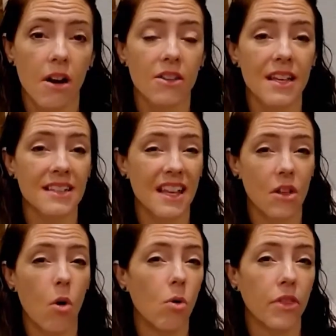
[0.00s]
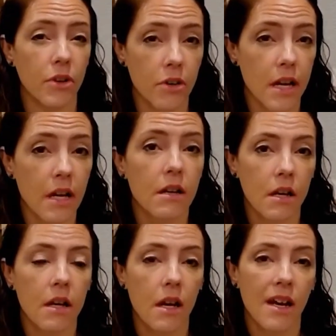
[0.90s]
are things like the Whole30.
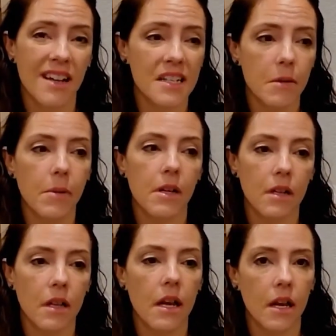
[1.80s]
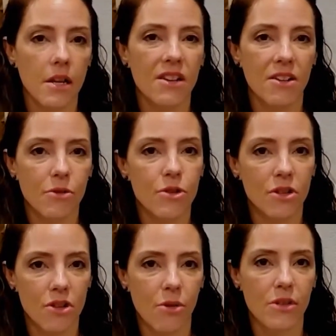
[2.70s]
And typically you
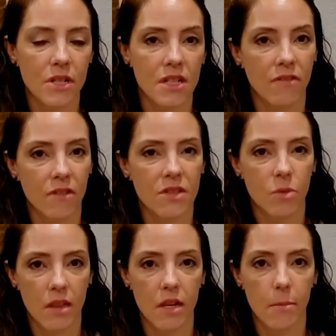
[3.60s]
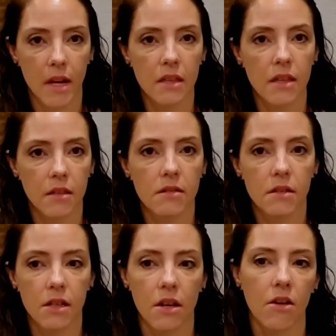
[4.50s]
should notice a difference within a month.
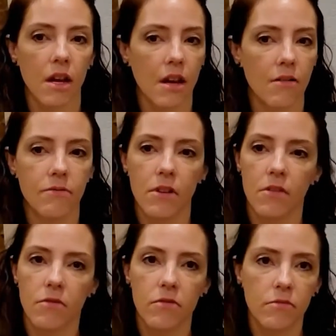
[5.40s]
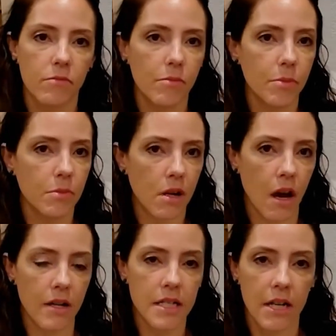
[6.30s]
You know, if you've
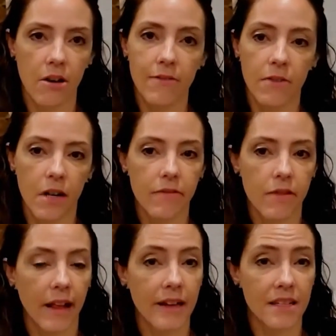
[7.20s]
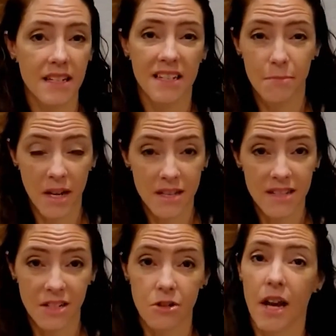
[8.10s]
gone dairy-free for the last 6 months
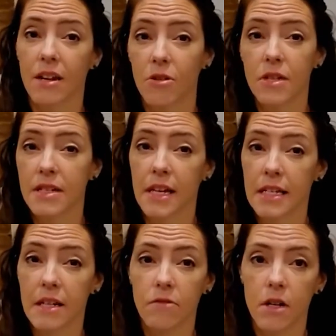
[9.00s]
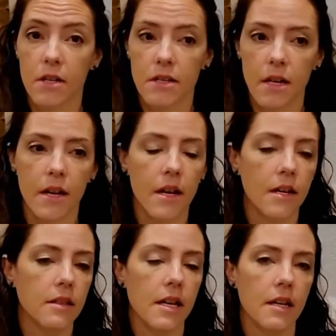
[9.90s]
and you're not noticing a difference,
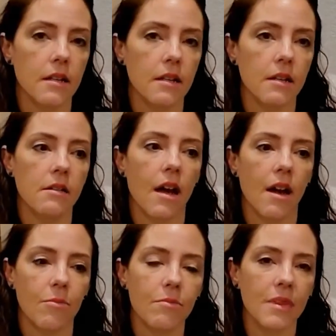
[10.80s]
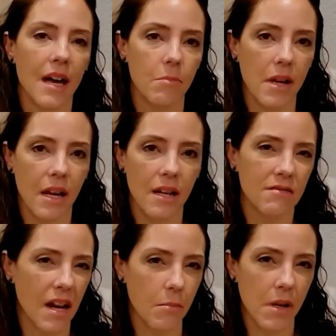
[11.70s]
then that may
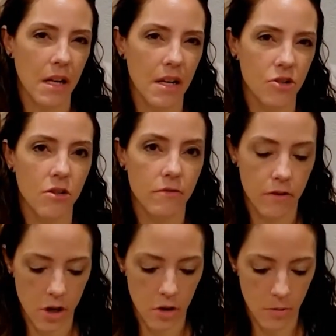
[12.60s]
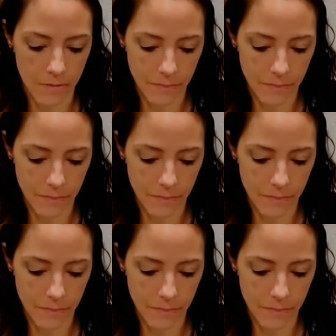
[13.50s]
not be an issue for you.